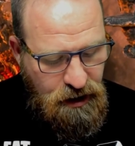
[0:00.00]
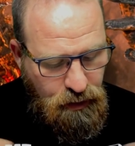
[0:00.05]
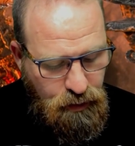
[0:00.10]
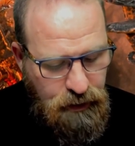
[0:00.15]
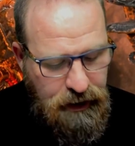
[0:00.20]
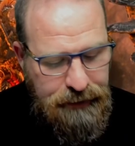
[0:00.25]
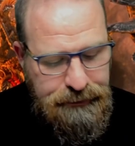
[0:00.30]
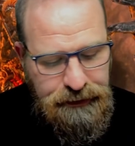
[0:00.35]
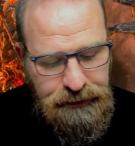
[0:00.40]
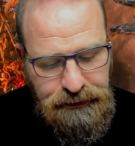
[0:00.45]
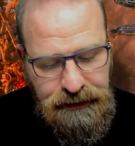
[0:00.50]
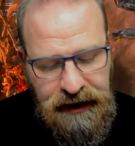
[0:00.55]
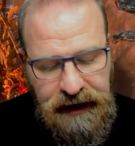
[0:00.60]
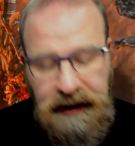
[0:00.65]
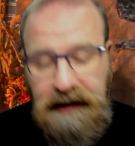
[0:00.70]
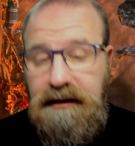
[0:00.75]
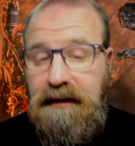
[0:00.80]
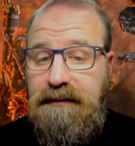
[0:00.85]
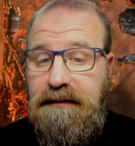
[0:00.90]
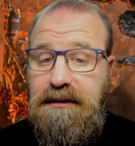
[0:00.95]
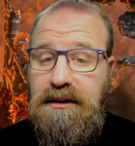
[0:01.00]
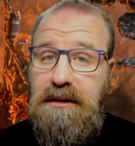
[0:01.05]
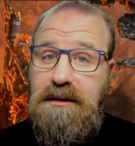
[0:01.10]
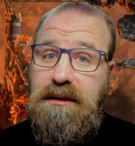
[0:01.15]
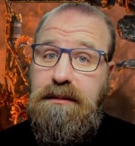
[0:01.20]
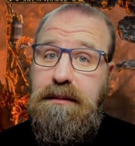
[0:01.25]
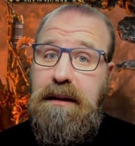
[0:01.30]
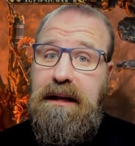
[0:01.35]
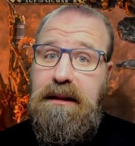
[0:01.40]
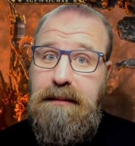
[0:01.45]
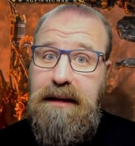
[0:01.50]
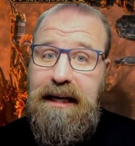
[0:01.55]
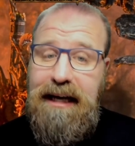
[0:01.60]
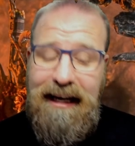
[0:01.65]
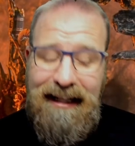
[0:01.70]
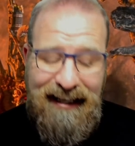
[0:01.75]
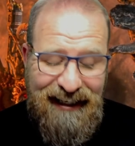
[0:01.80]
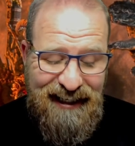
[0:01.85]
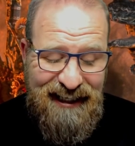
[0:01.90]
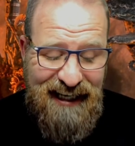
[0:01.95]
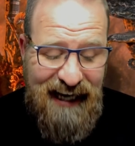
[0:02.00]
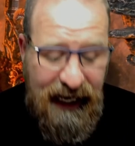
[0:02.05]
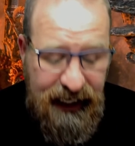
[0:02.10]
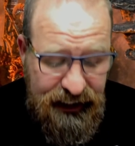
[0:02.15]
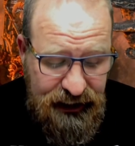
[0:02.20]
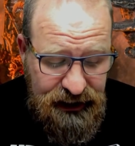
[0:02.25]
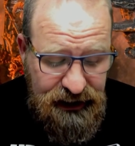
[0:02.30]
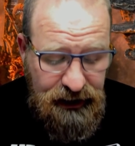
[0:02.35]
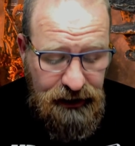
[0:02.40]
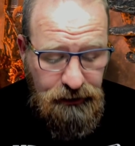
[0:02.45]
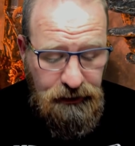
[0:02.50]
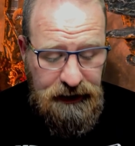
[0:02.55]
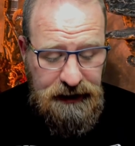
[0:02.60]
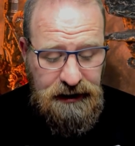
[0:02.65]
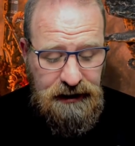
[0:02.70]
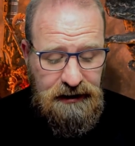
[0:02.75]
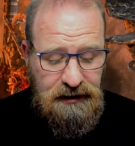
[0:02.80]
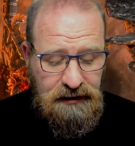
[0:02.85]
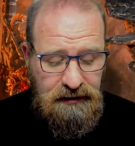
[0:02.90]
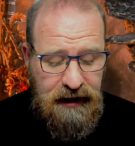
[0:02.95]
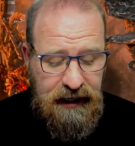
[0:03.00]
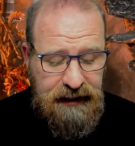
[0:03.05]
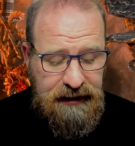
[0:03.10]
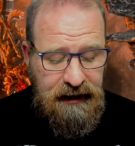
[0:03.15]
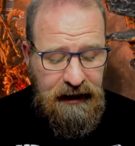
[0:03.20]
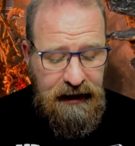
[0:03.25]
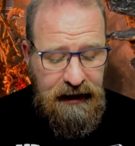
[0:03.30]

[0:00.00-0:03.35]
Weapon Breaker, I've talked about the mechanic changing, which is great.